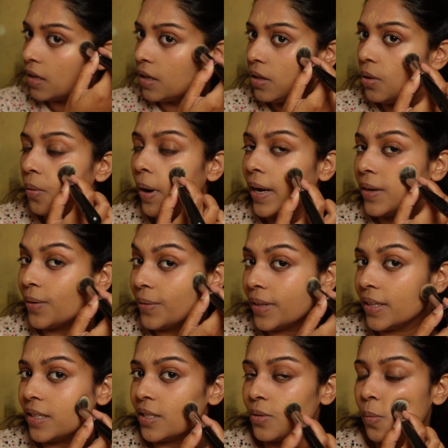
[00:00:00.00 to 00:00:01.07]
Though I know
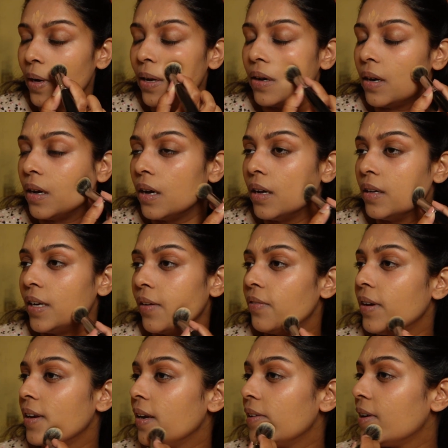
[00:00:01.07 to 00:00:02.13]
that this one
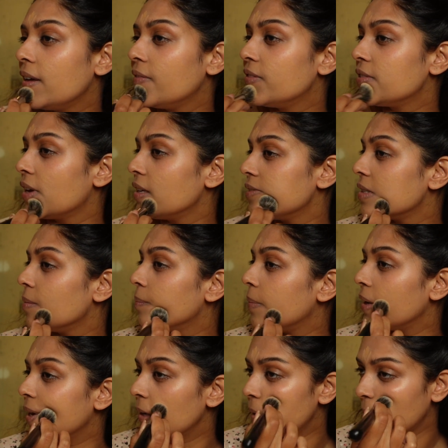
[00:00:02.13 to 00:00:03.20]
definitely gives us some
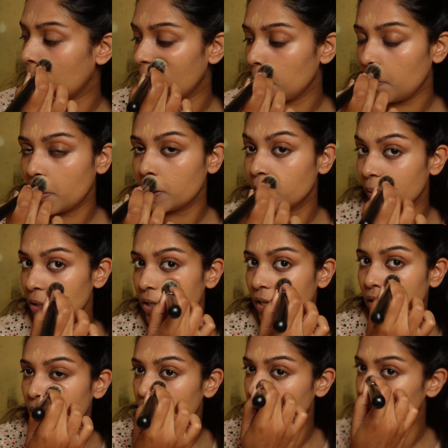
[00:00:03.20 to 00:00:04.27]
playtime, especially
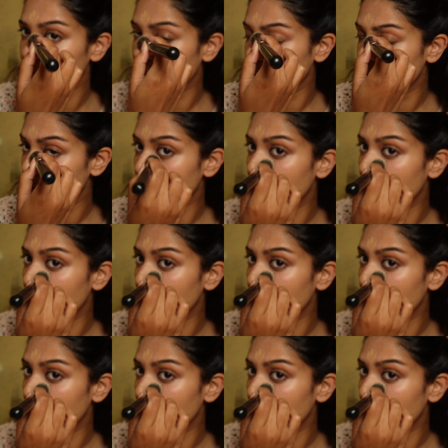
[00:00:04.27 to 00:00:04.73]
the Too Faced